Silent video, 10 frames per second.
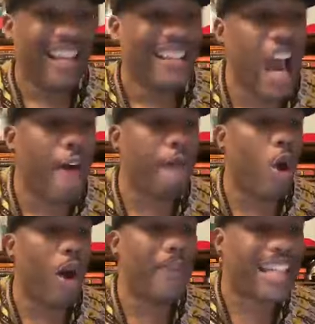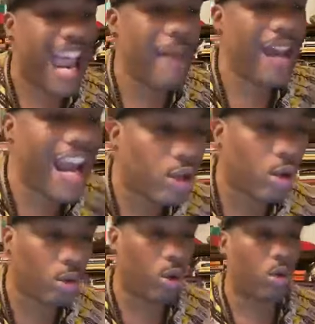Therefore, it became
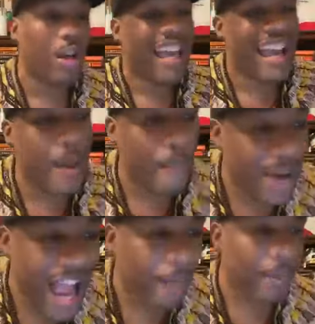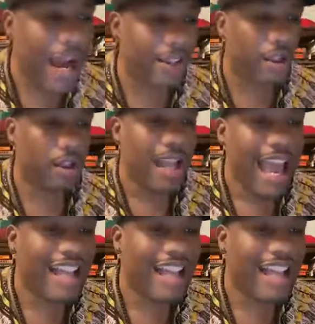integral in the Black Panther